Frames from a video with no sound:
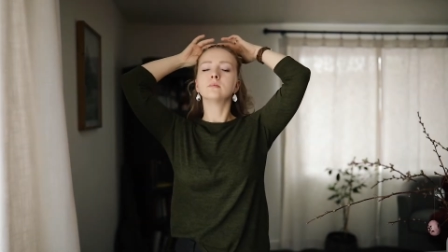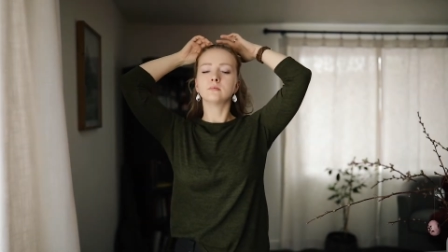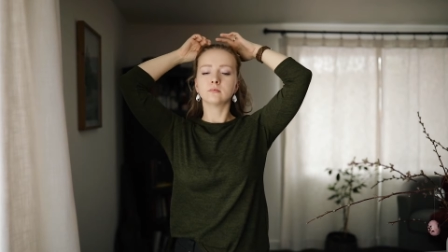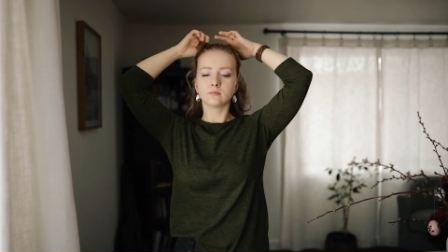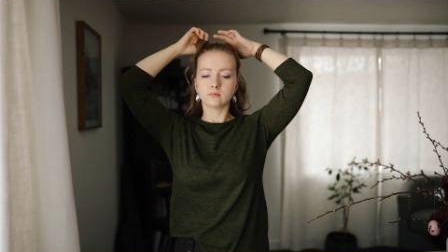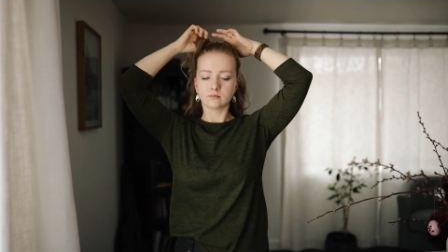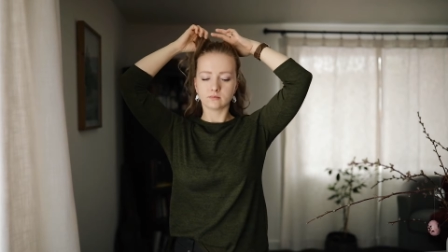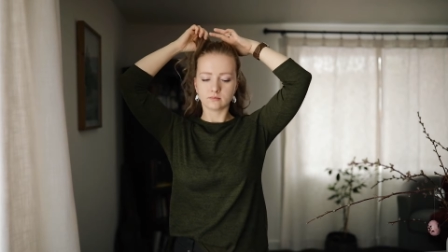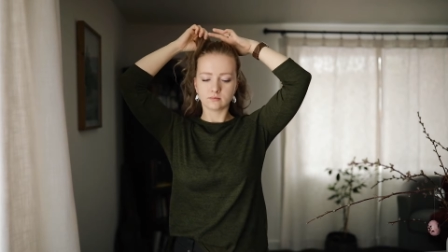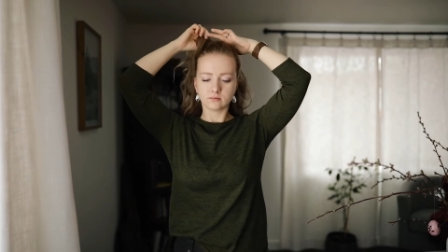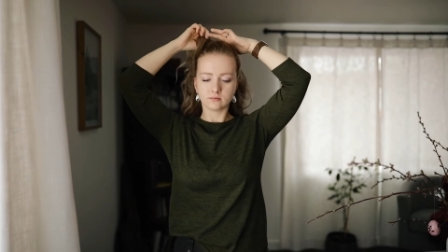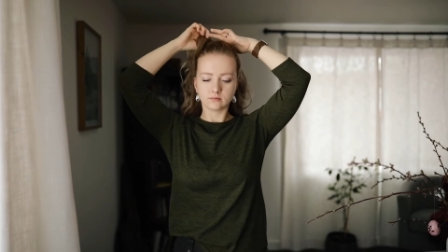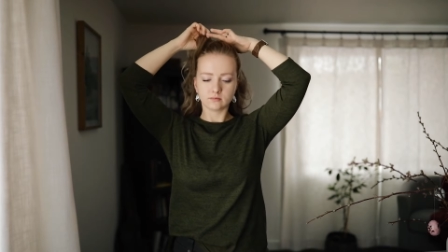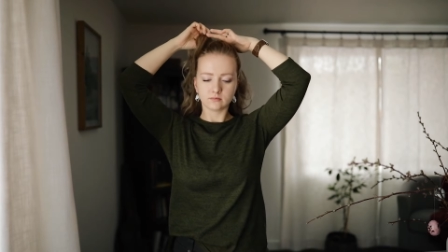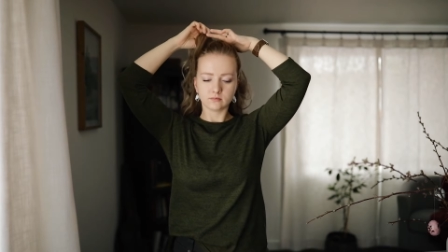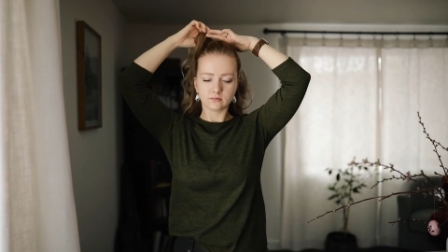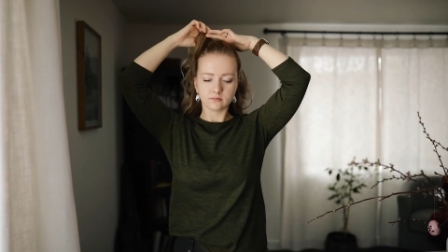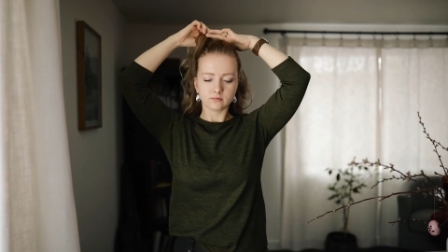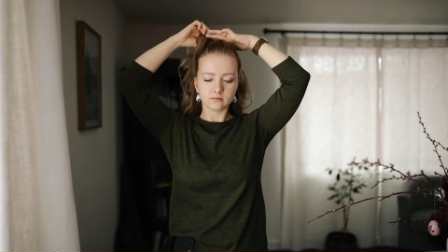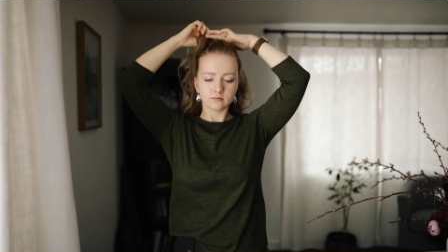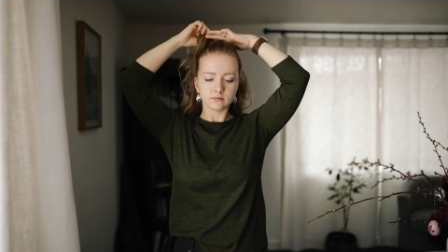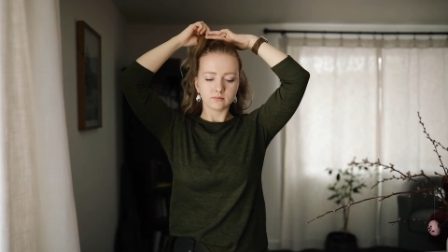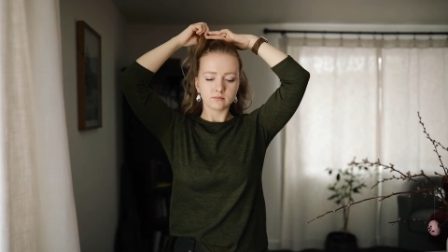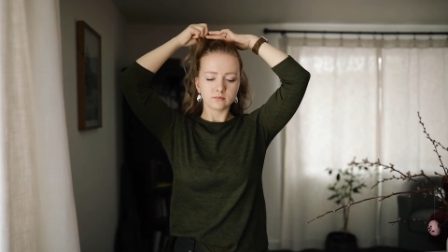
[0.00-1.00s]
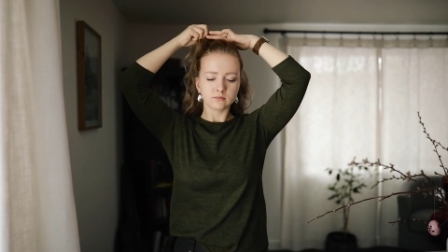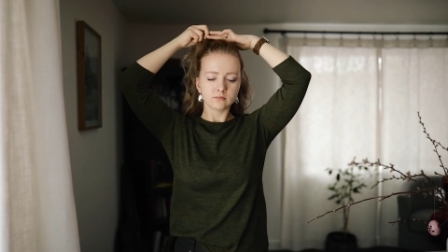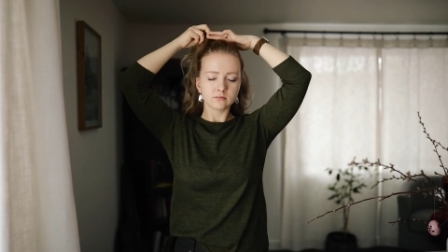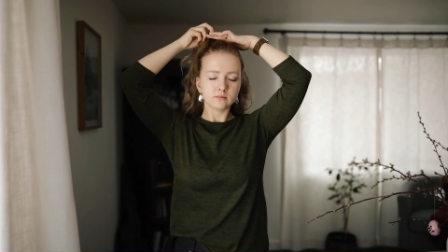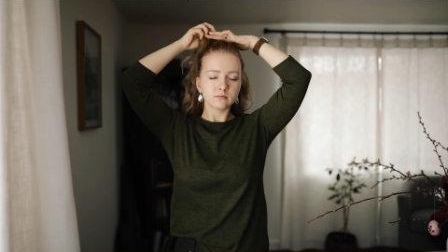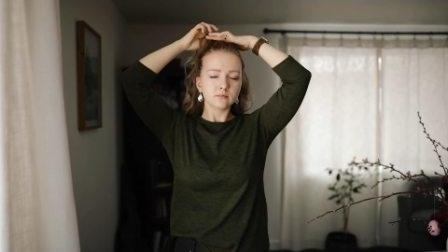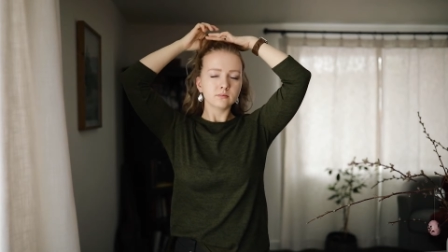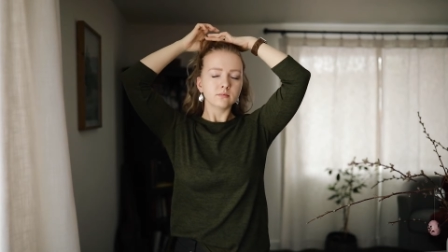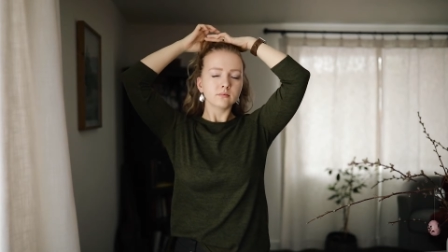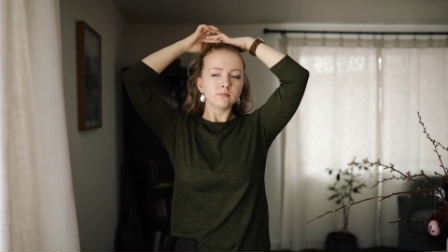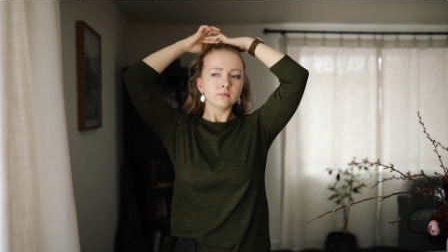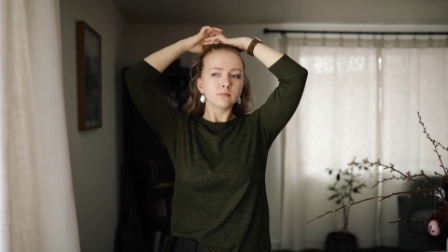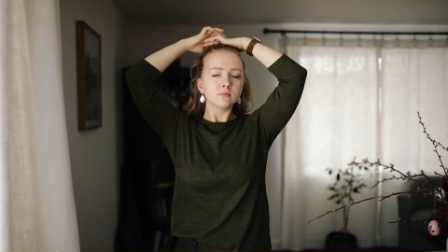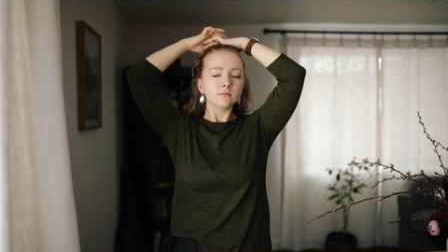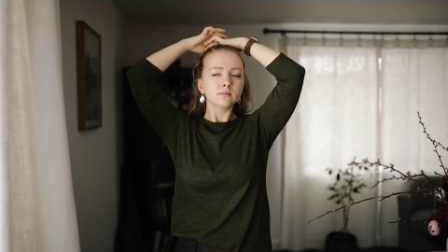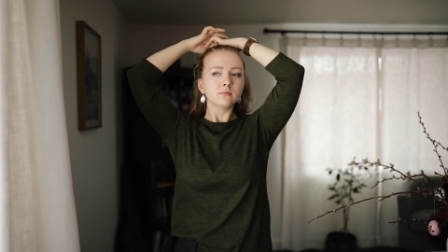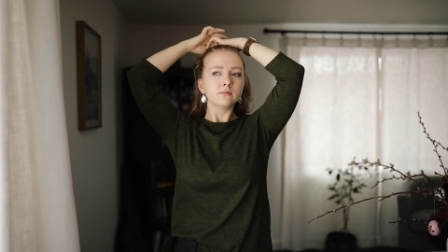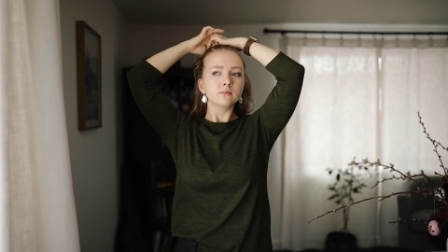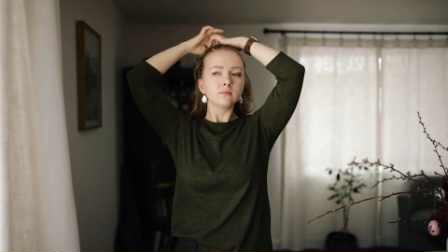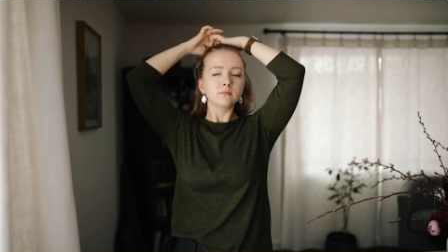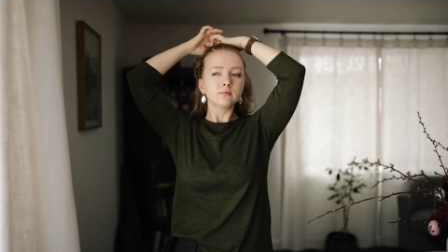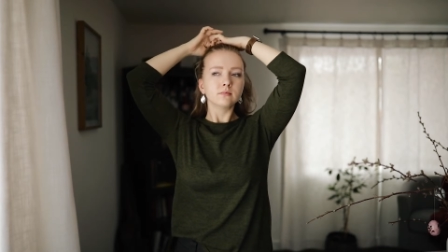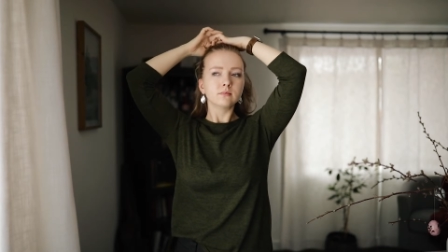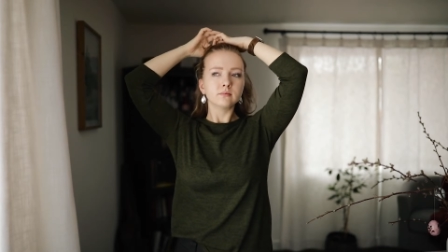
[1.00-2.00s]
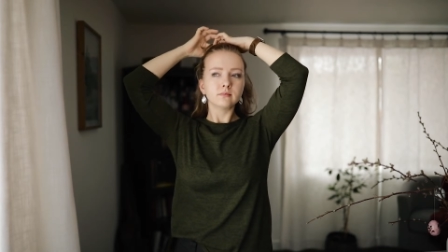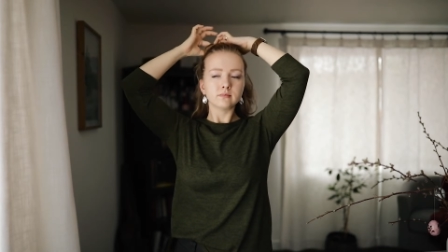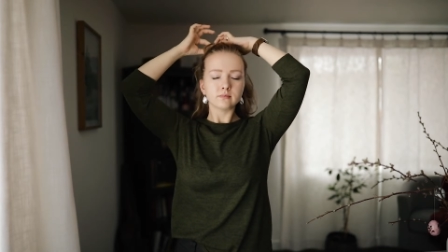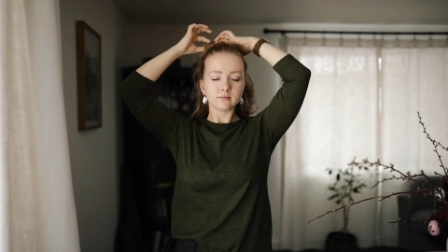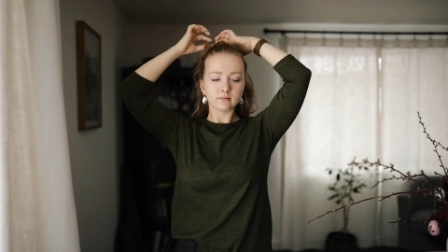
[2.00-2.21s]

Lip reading: And I didn't use any heat, you guys,